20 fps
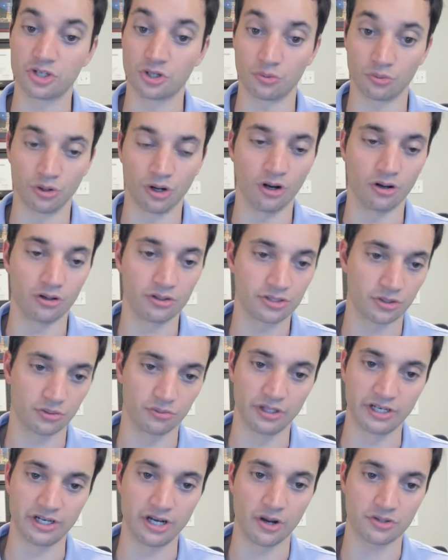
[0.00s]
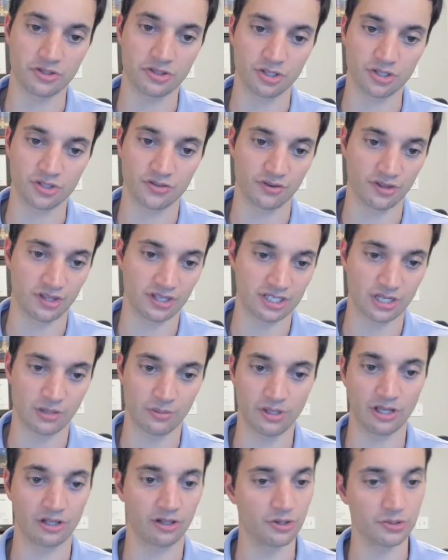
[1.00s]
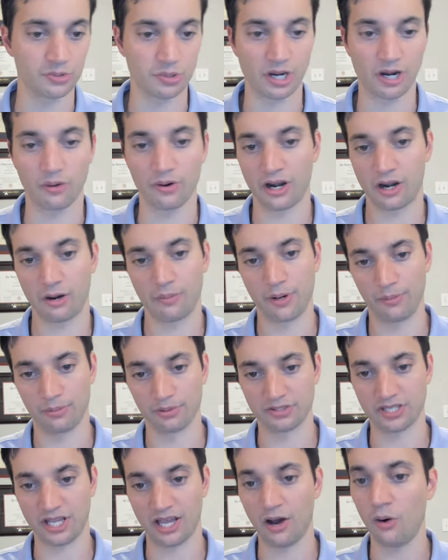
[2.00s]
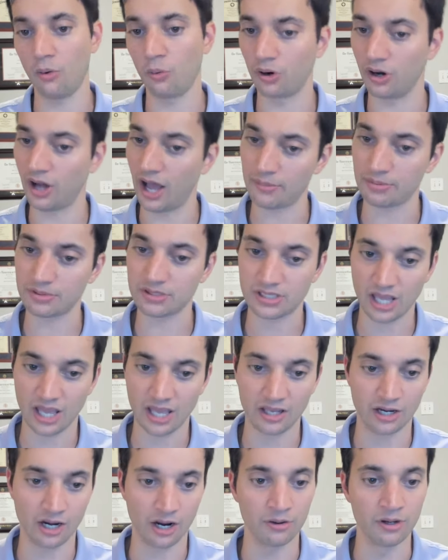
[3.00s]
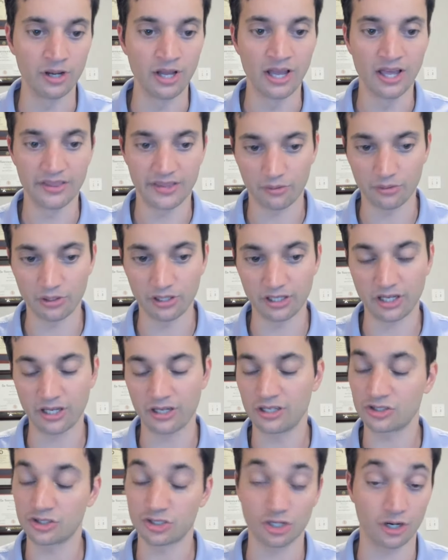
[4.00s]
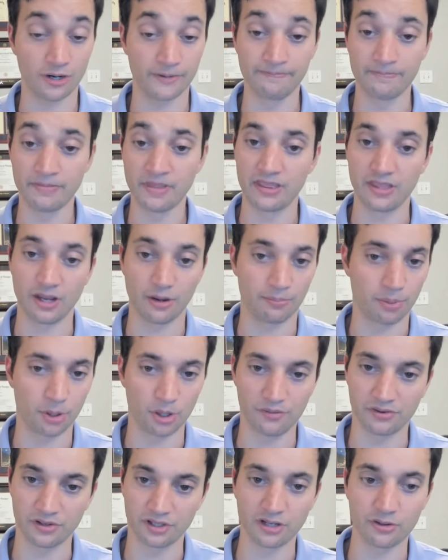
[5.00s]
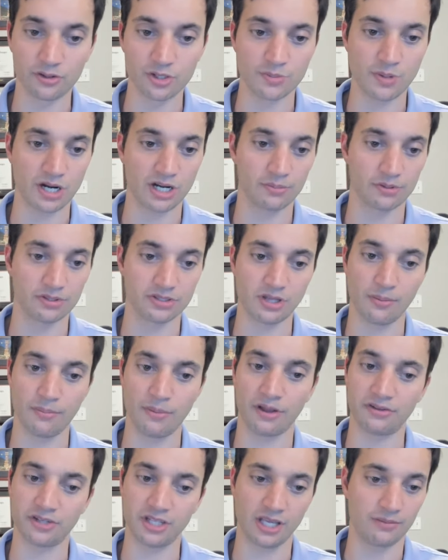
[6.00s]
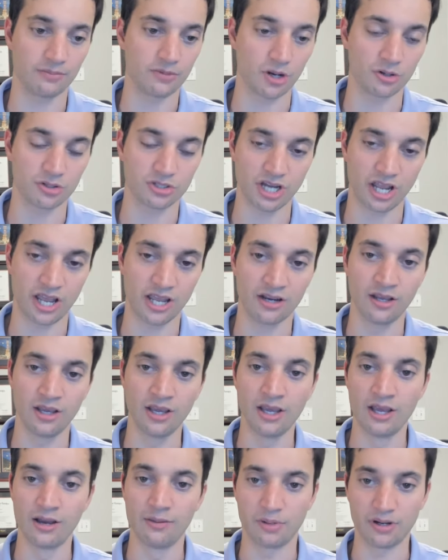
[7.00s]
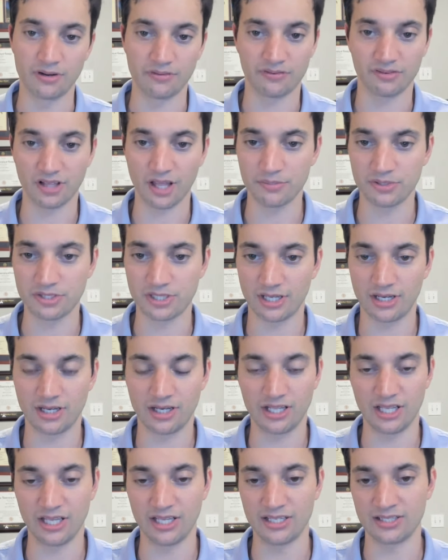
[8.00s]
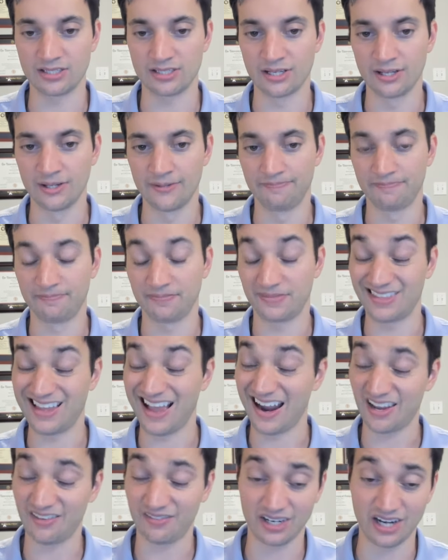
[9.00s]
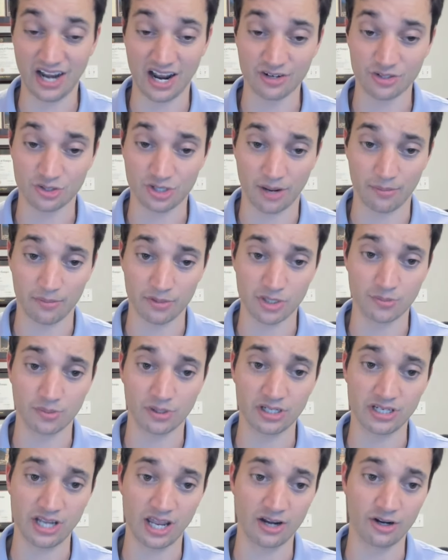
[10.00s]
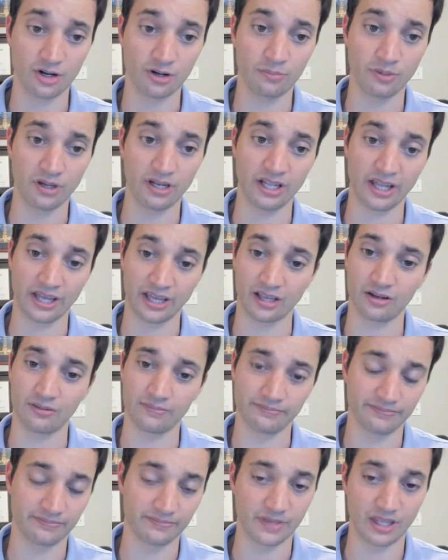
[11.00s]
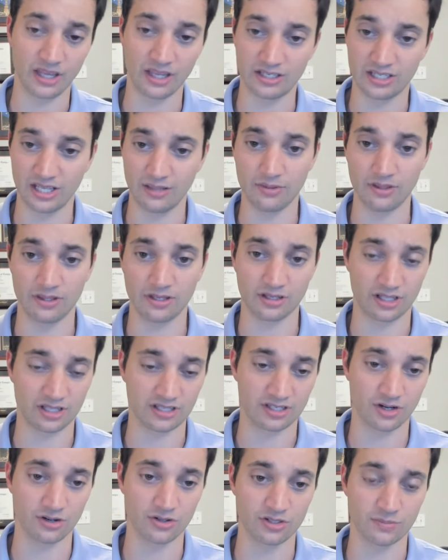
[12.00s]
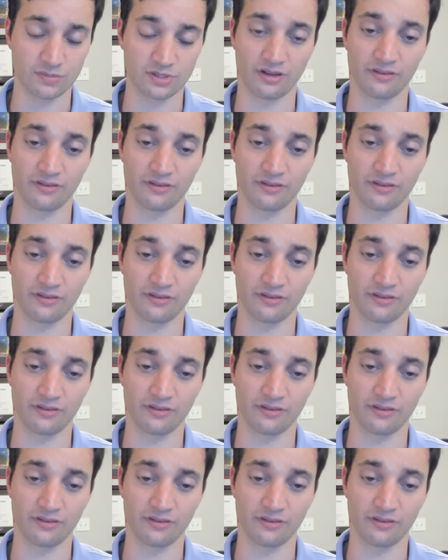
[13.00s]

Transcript: roll. So really no excuse for this to be a close one. I don't want to hear people say, oh, well, App State, you know, they're really good. Sure, they're a perfectly respectable Sun Belt team, no shade. But if Clemson is not even a national championship contender, but like a team that considers